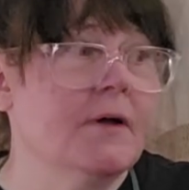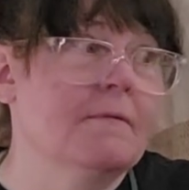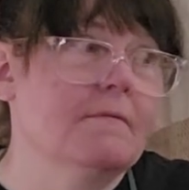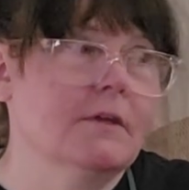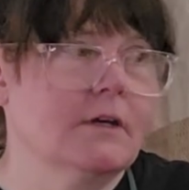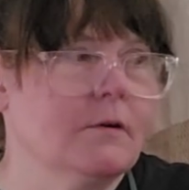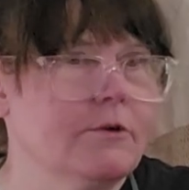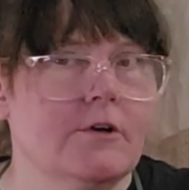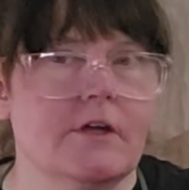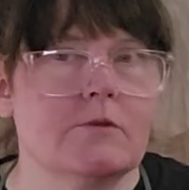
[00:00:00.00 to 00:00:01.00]
but you know,
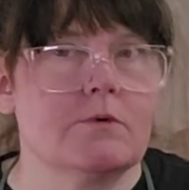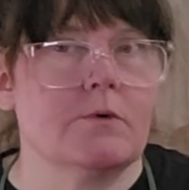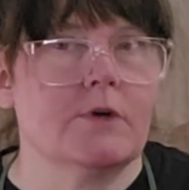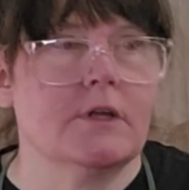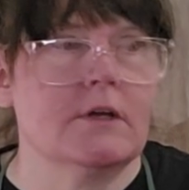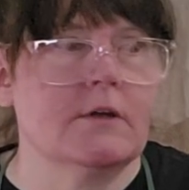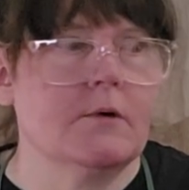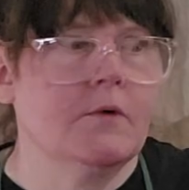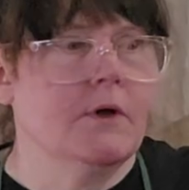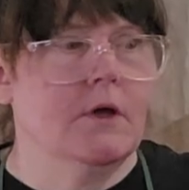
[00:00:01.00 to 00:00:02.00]
when you're desperate, what are you gonna
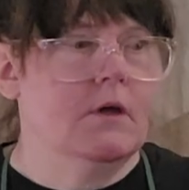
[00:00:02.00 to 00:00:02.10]
do?